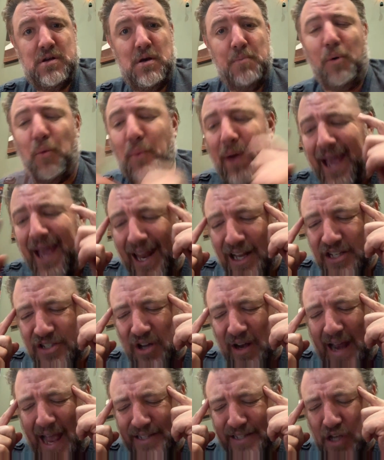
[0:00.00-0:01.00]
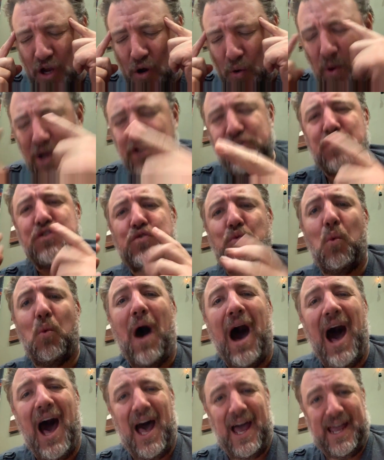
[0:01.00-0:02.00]
But we got to start asking questions,
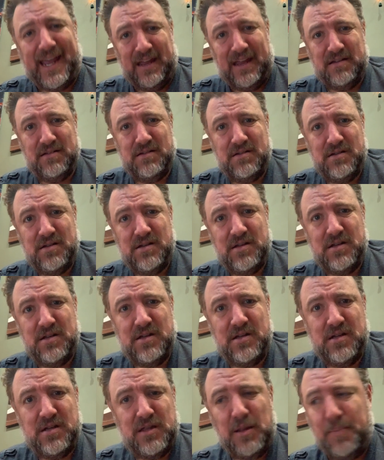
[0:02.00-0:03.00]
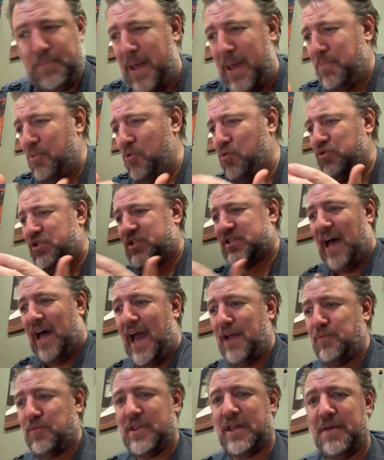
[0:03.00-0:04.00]
why? The people who
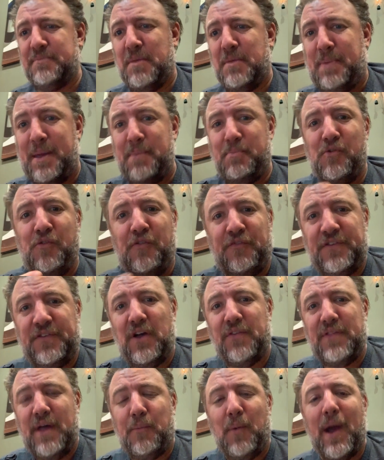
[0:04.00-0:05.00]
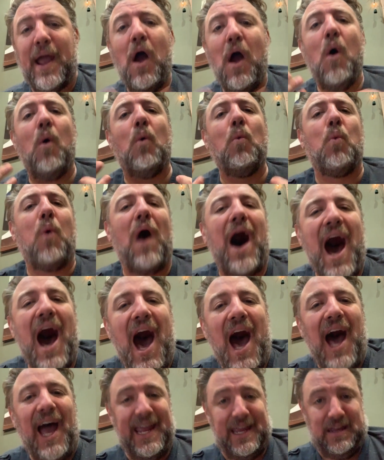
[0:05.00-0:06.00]
side with him, the people who feel that way,
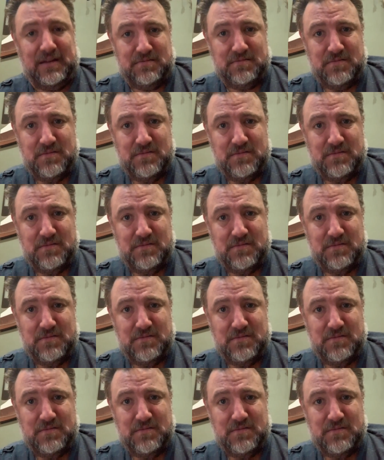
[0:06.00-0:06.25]
why?